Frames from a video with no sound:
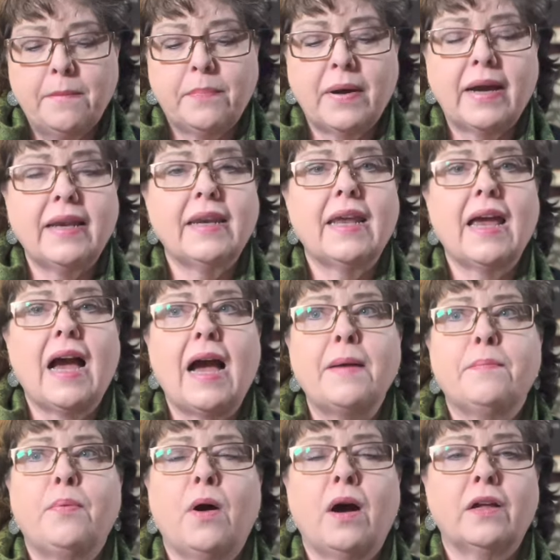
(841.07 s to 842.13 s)
But I
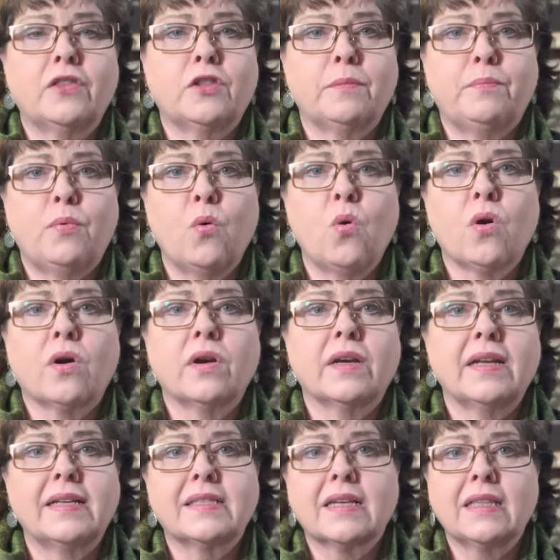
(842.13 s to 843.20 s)
bought the board,
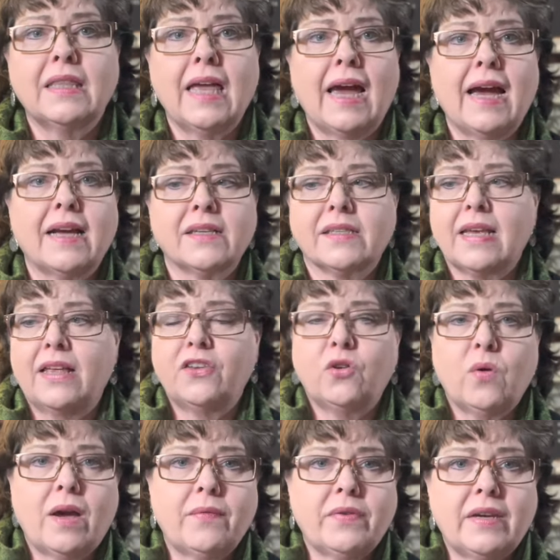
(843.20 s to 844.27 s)
it's glass, and
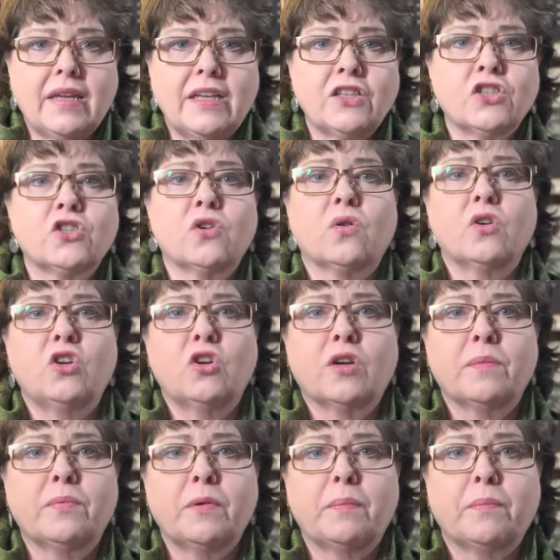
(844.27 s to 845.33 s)
you have an insert, you
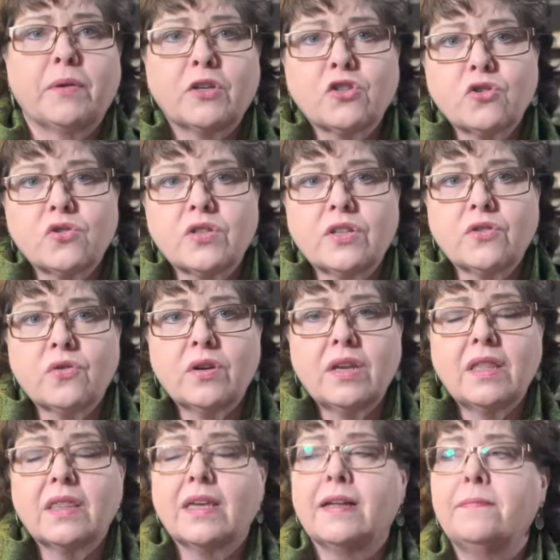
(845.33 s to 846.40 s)
can put pictures
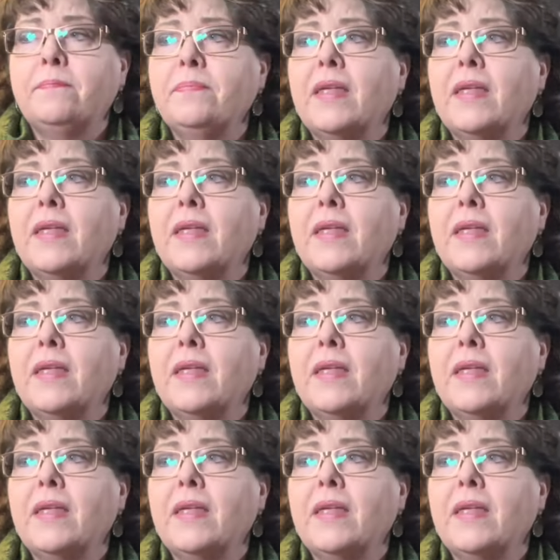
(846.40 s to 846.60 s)
underneath it,